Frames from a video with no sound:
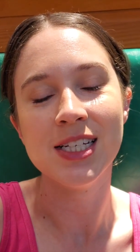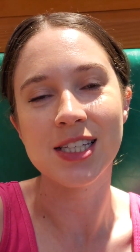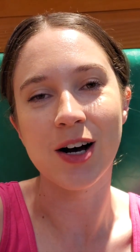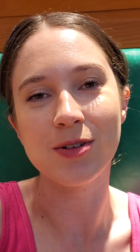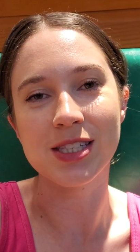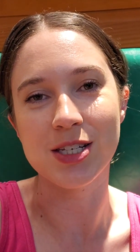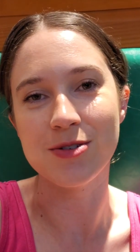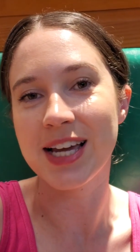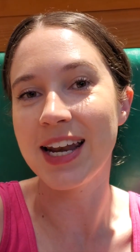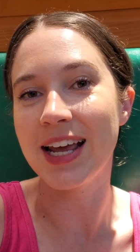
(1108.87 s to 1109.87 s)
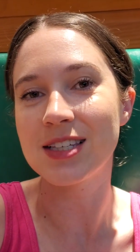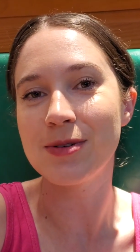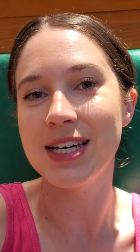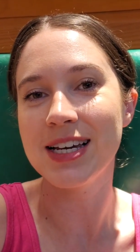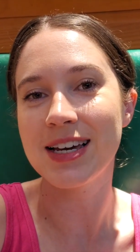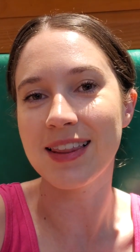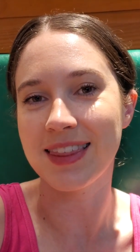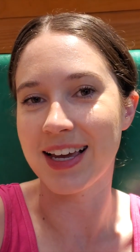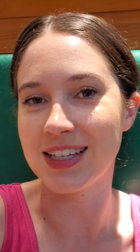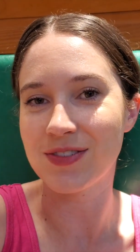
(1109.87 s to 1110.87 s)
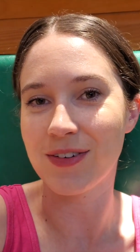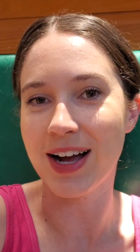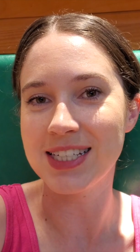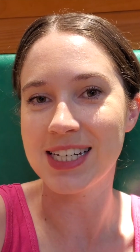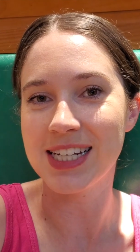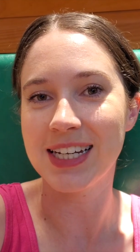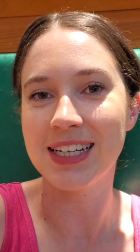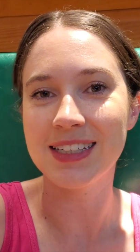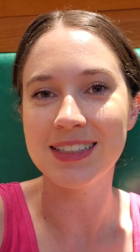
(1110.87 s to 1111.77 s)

So we'll see you again next week. Thanks for watching.